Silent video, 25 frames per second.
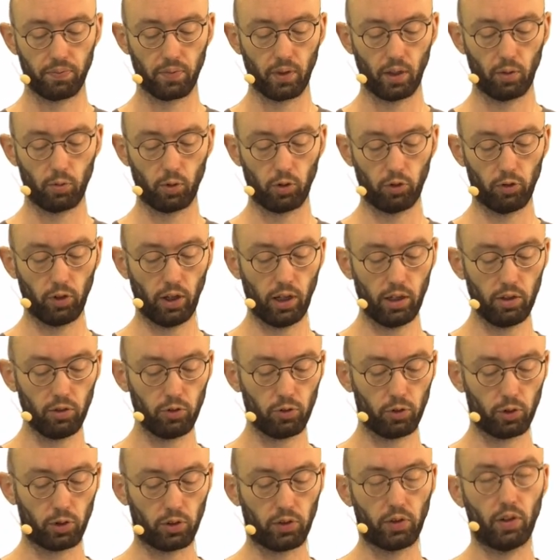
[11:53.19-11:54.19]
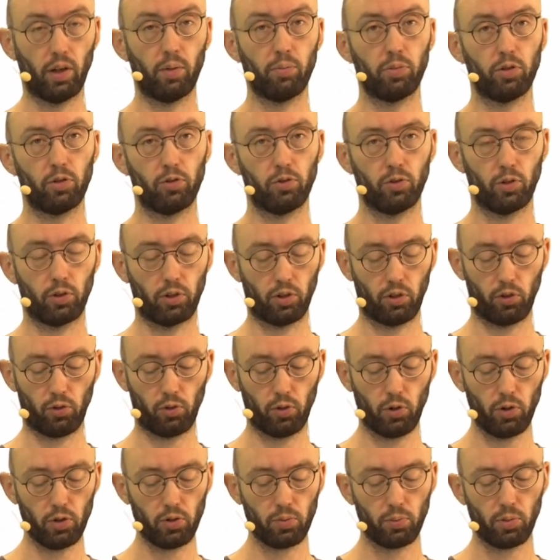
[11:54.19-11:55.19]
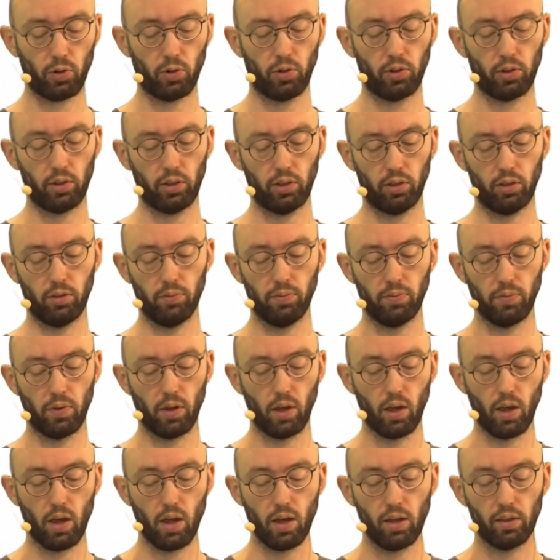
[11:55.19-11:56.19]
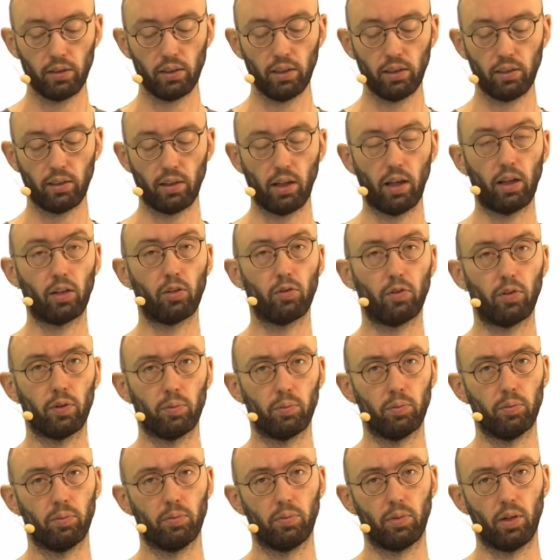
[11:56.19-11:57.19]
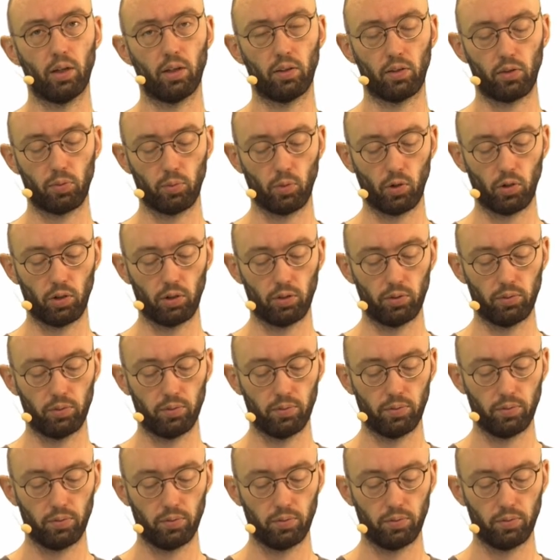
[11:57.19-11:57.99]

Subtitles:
And we find, for example, for this first point here, that none of them are smaller.